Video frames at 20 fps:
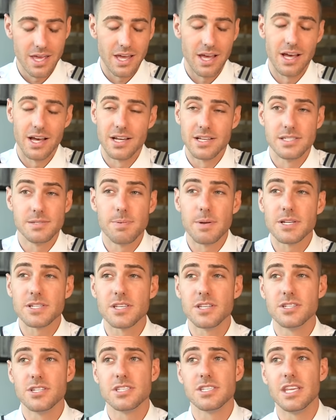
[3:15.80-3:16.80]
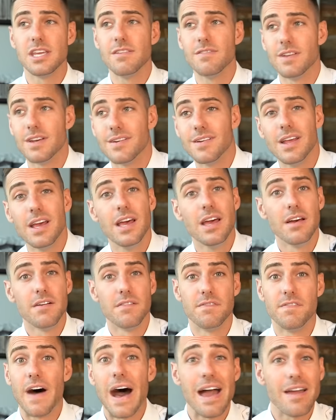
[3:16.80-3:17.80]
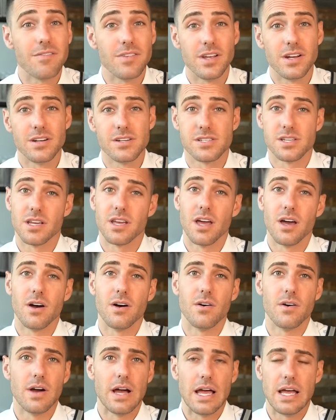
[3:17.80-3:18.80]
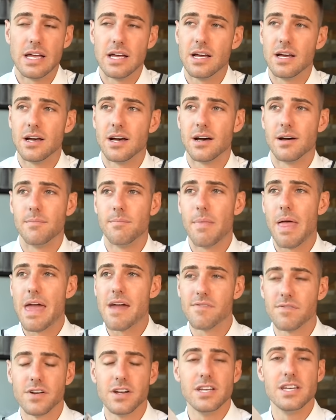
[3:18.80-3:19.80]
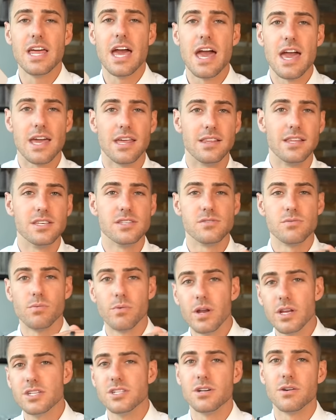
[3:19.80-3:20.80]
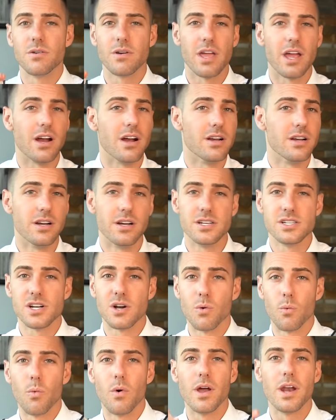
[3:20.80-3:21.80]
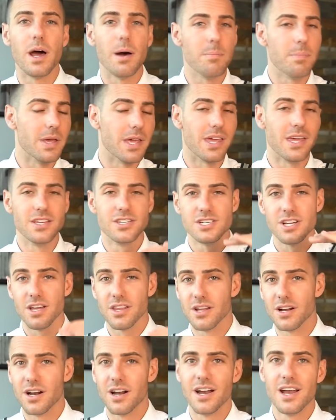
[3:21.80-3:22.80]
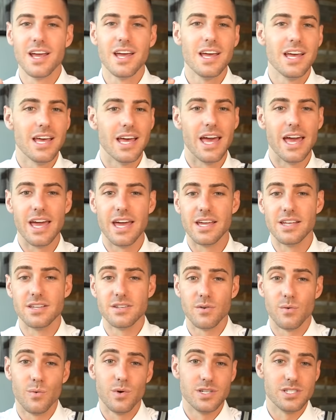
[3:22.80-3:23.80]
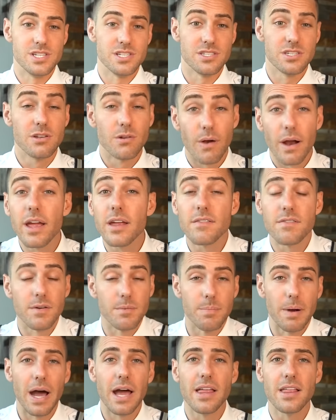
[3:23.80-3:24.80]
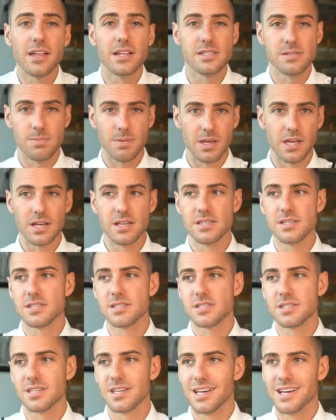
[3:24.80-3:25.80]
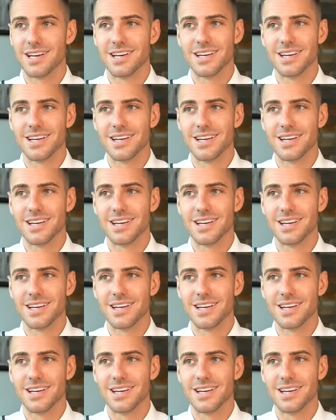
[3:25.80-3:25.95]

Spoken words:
especially just even 5 years ago. Every day these regional carriers are one-upping each other, and which is great for pilots, because